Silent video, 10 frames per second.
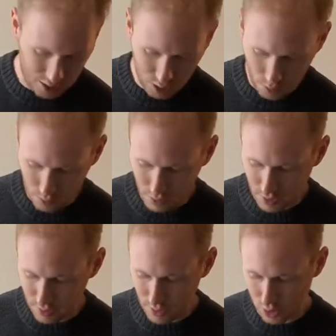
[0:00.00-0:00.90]
don't
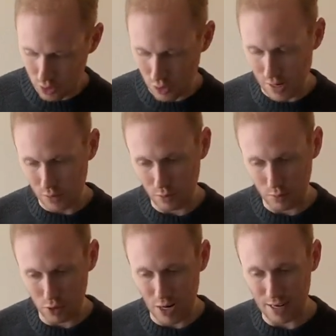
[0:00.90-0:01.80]
think that detracts from the
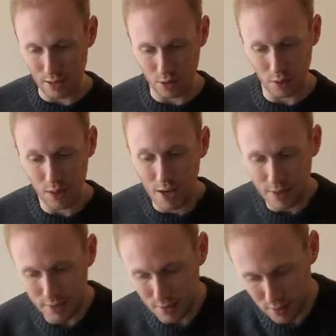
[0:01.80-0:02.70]
jacket though.
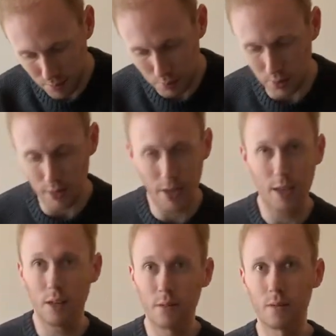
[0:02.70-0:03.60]
This is a belay,